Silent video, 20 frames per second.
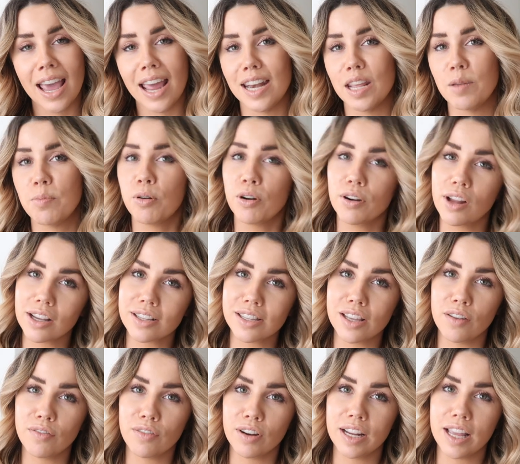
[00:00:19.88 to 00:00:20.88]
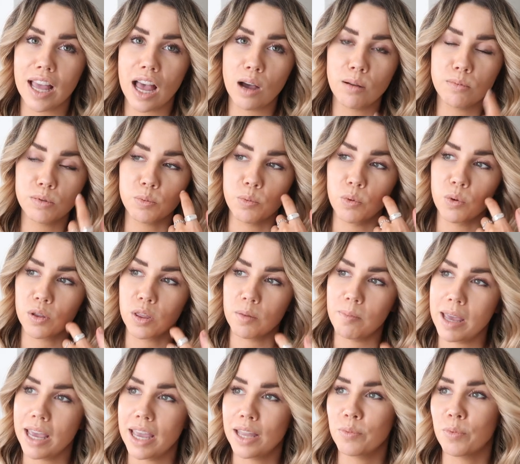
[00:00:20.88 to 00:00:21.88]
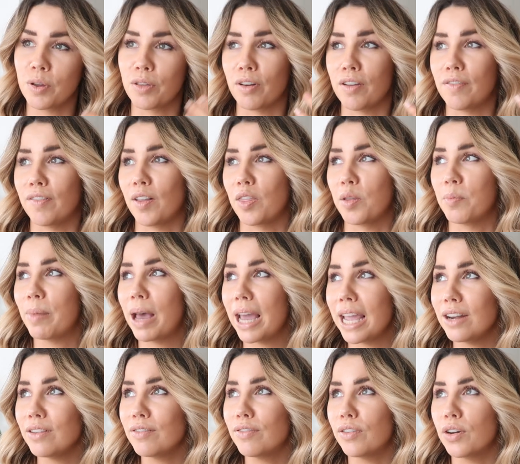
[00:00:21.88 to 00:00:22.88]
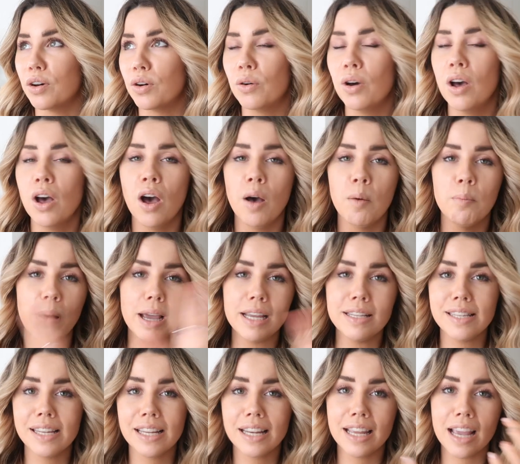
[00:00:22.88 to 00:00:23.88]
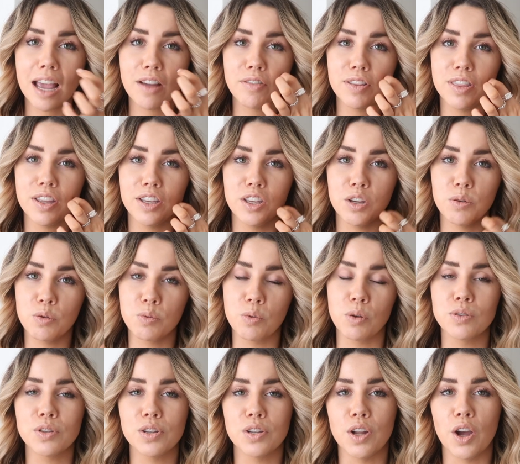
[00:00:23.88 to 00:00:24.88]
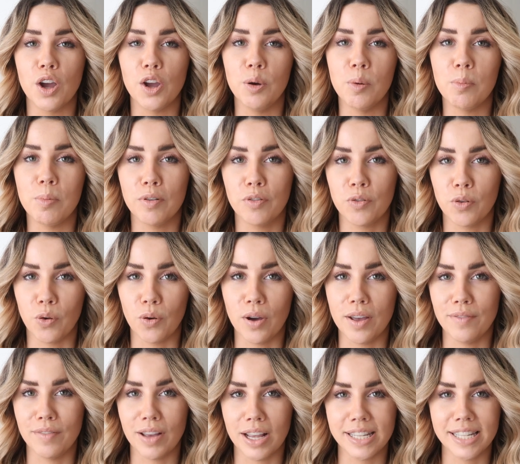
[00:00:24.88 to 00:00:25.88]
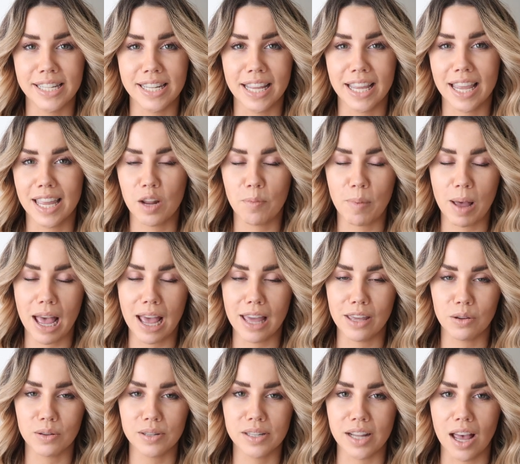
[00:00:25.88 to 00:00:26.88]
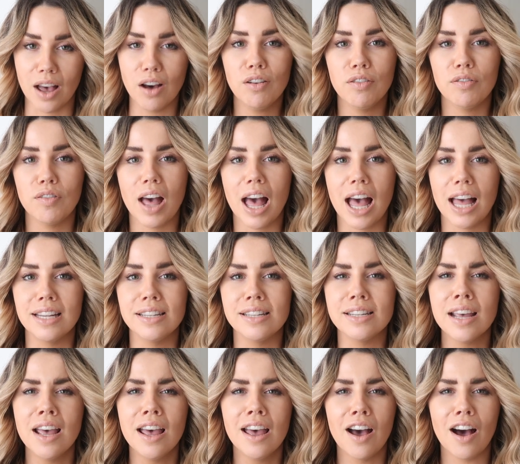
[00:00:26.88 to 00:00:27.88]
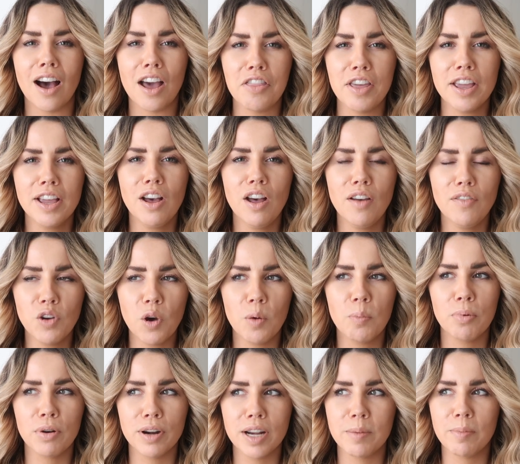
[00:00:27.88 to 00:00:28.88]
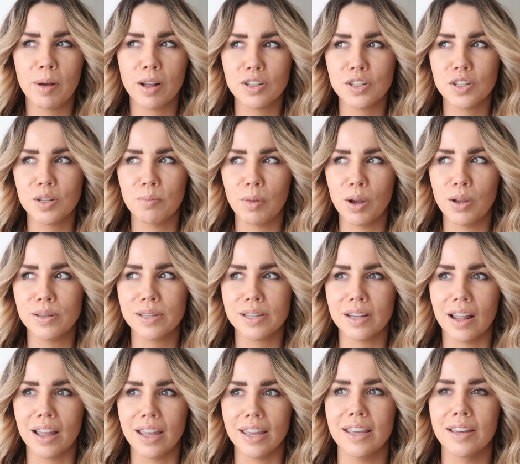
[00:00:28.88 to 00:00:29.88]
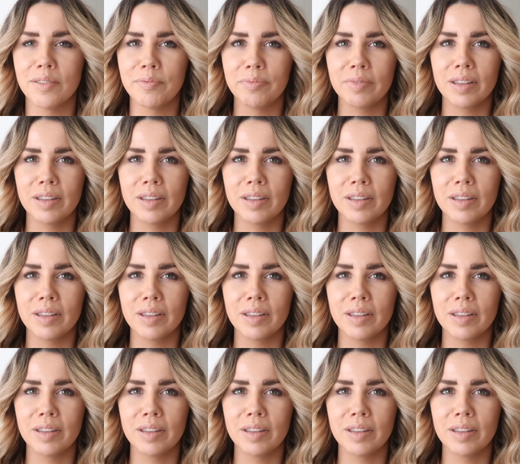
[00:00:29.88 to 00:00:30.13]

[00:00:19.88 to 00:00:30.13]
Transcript: any products that have really helped walk them in, whether I found them painful, basically everything you would want to know before investing in a pair yourself. And I think I've got pretty much the most like